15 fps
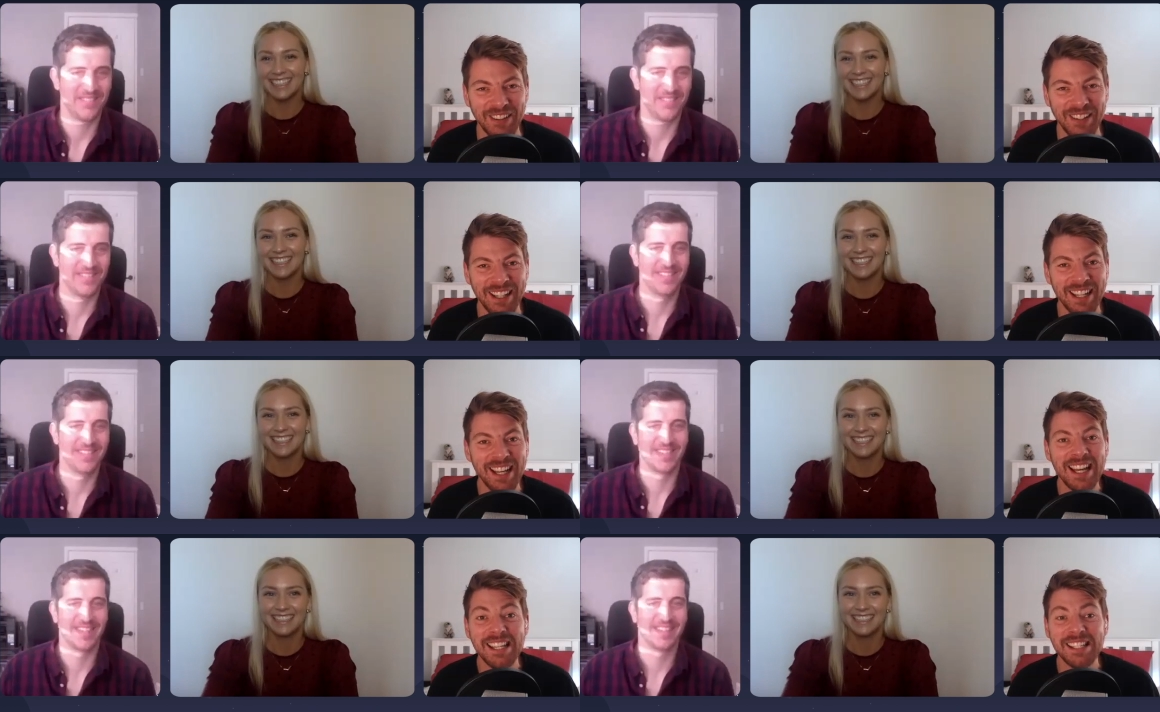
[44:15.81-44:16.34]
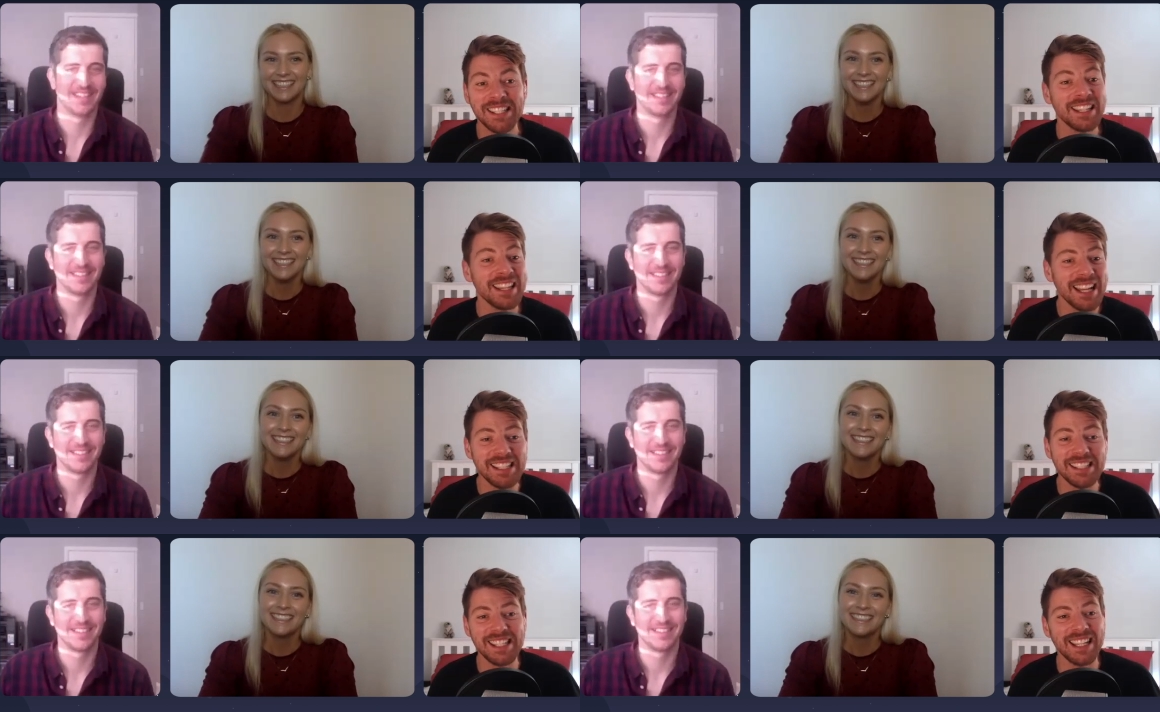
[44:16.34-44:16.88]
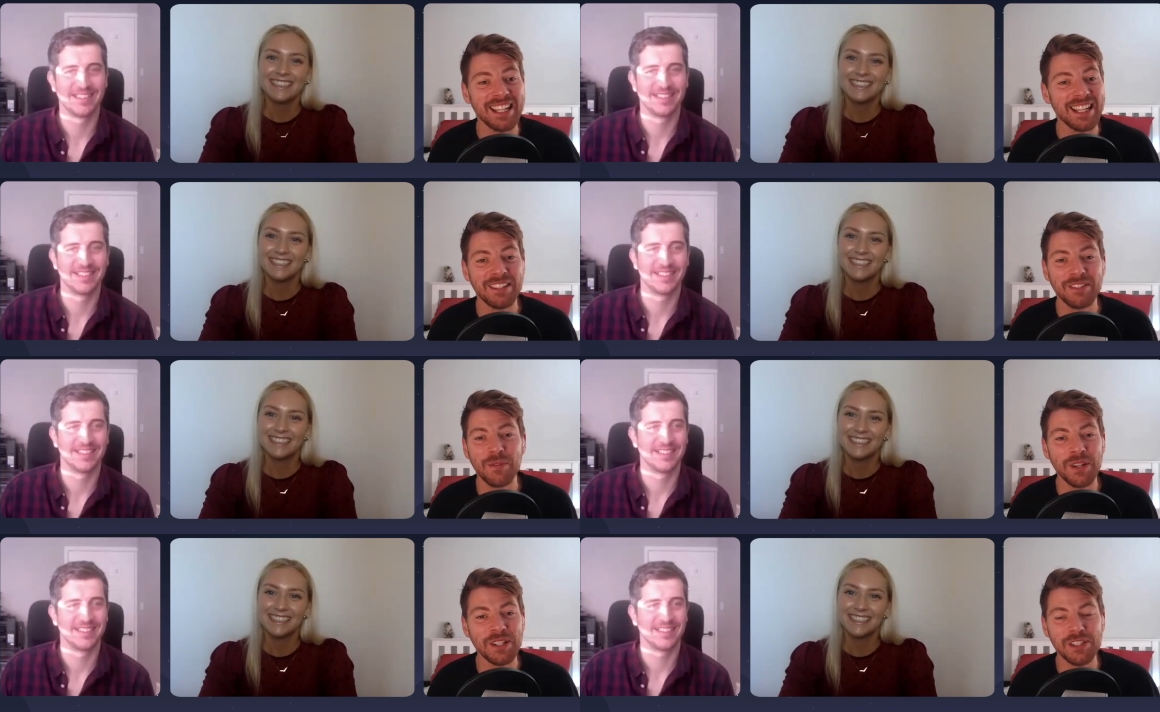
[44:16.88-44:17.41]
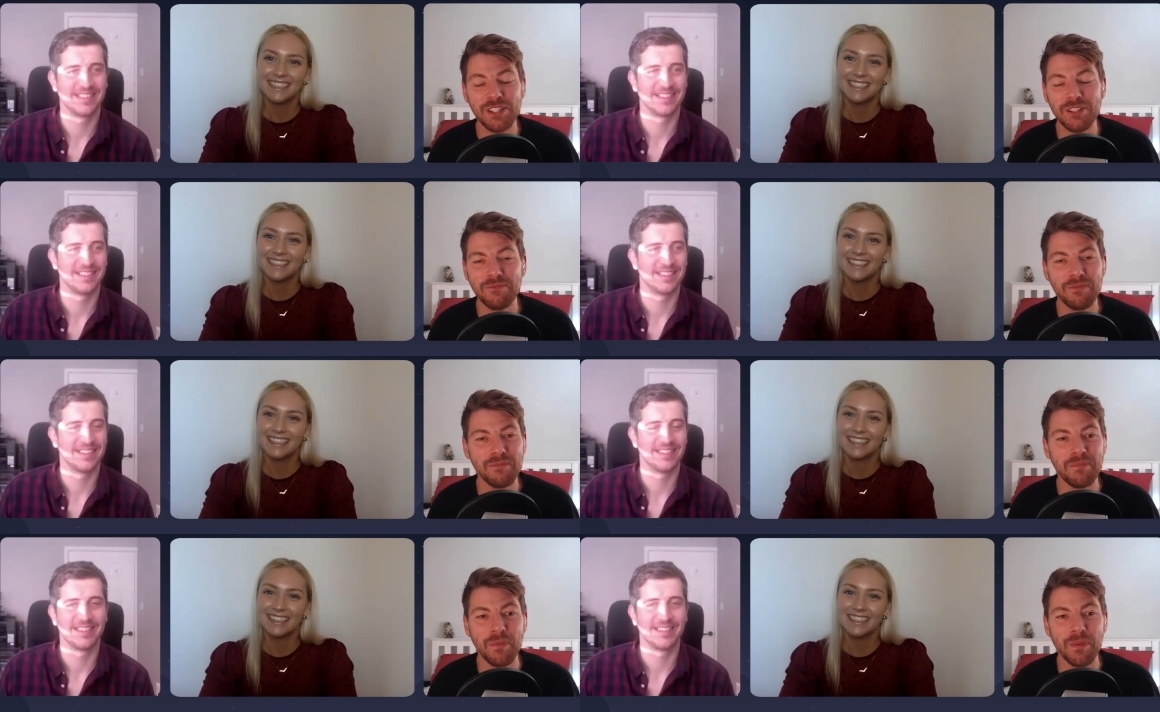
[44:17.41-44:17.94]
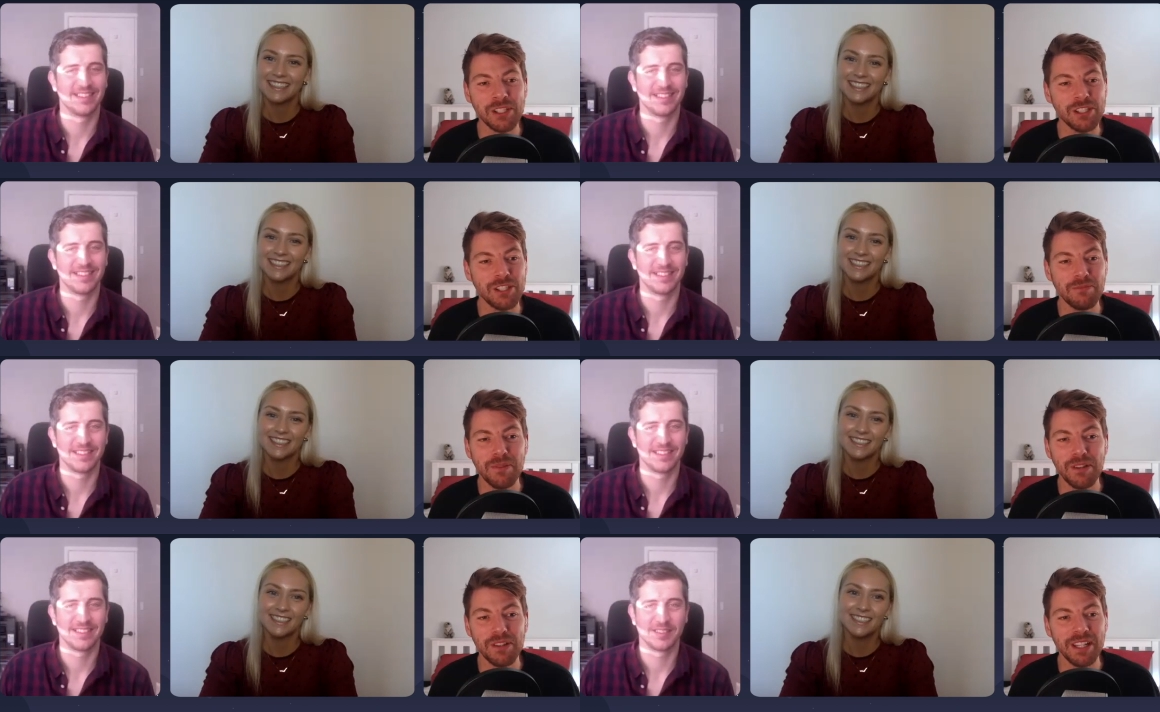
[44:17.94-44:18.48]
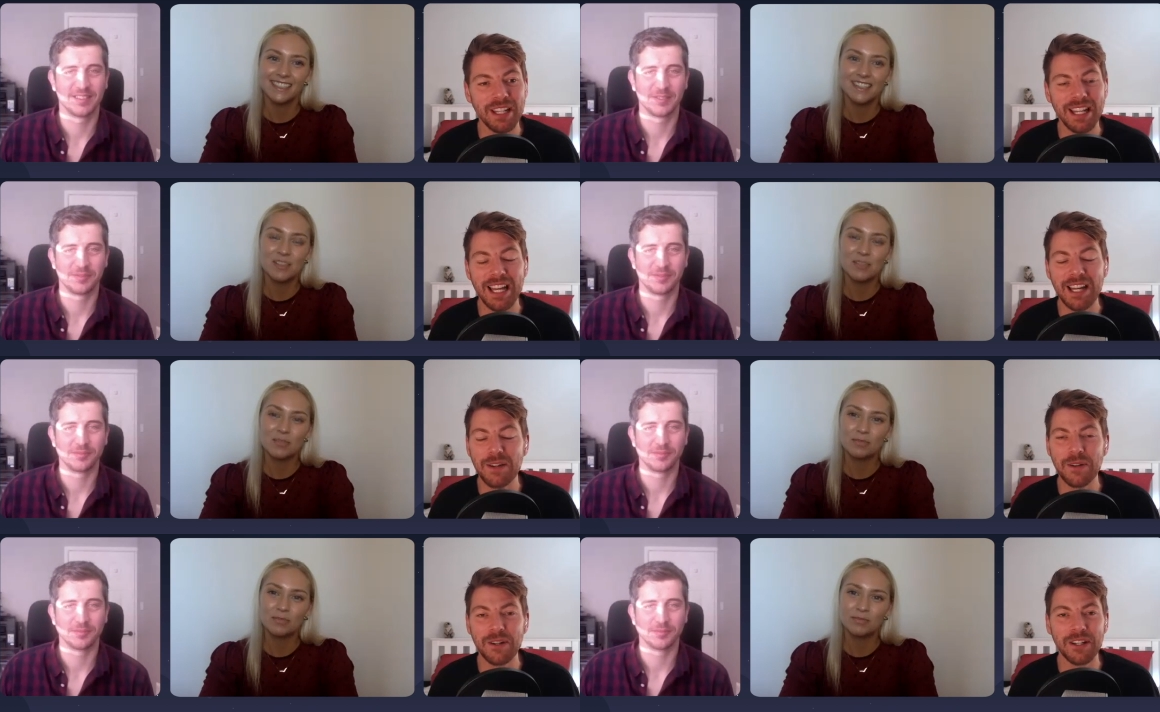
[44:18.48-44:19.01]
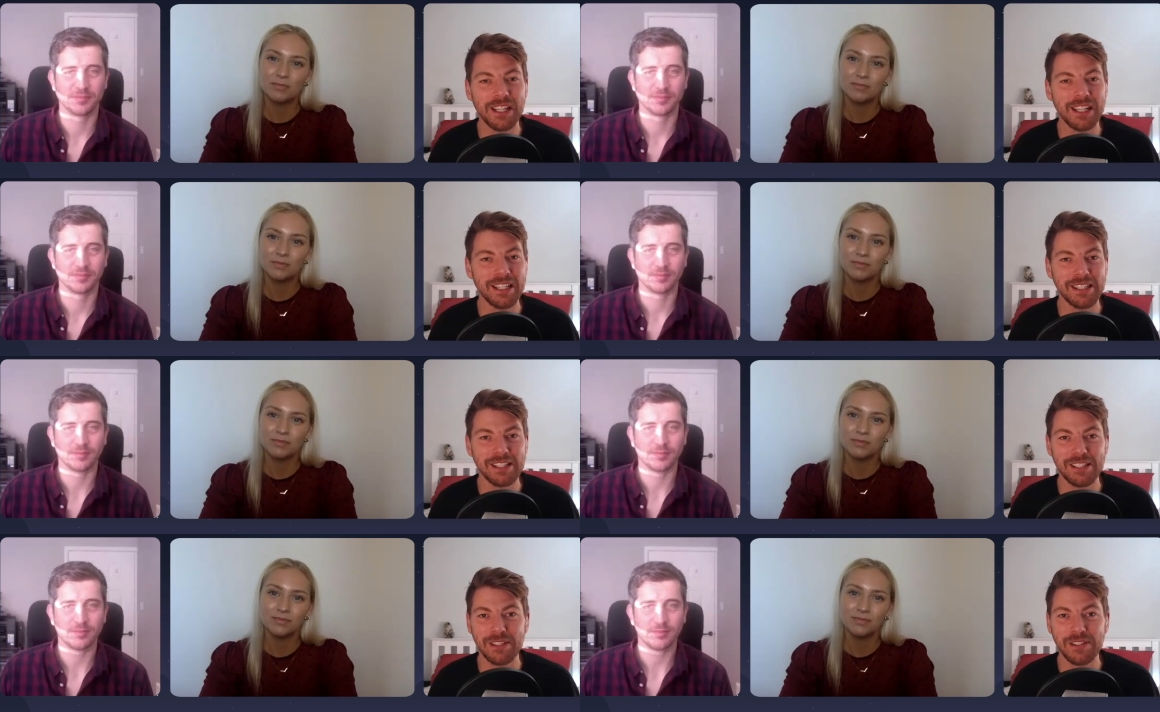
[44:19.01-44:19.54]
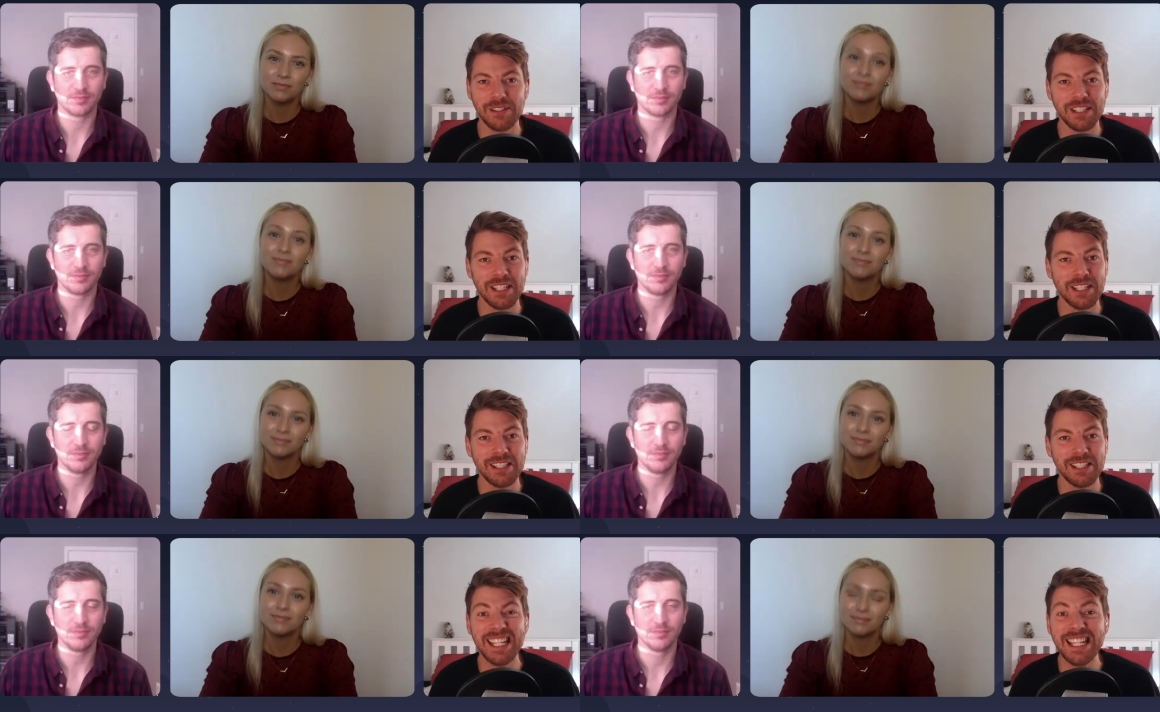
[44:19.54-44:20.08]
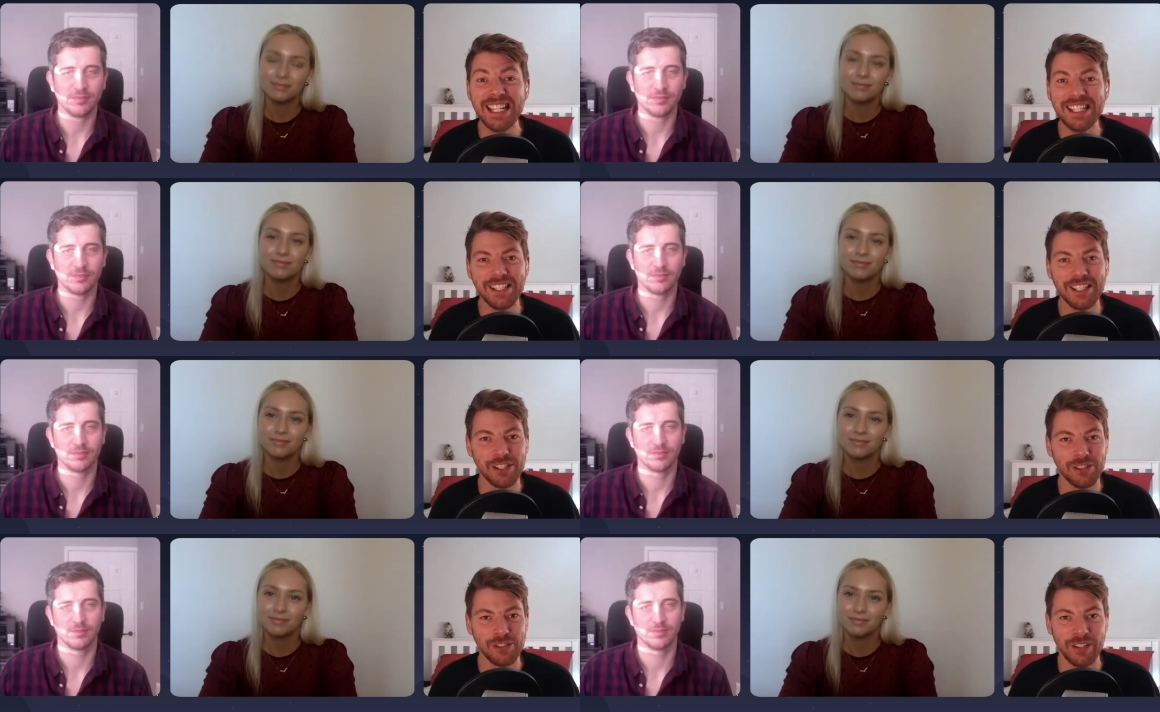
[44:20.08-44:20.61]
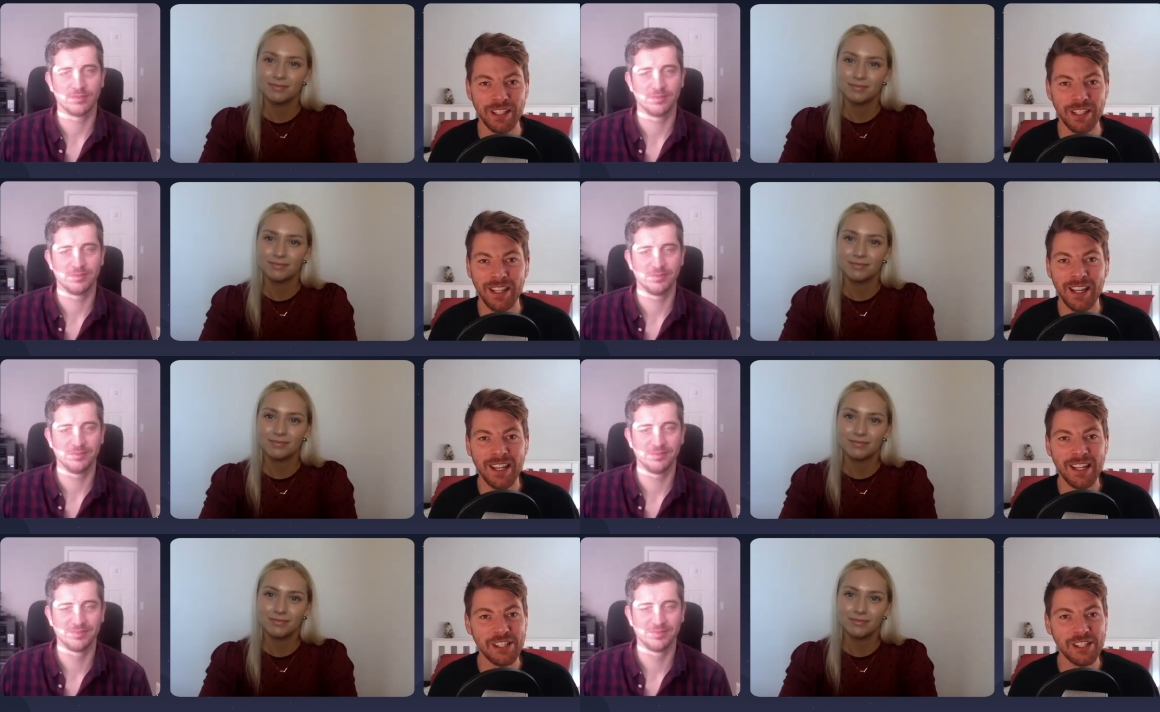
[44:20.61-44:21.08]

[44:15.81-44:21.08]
Speaker 1: Yeah. See, that's it. it. Once you once you put the legwork in, Suzie, it's easy street.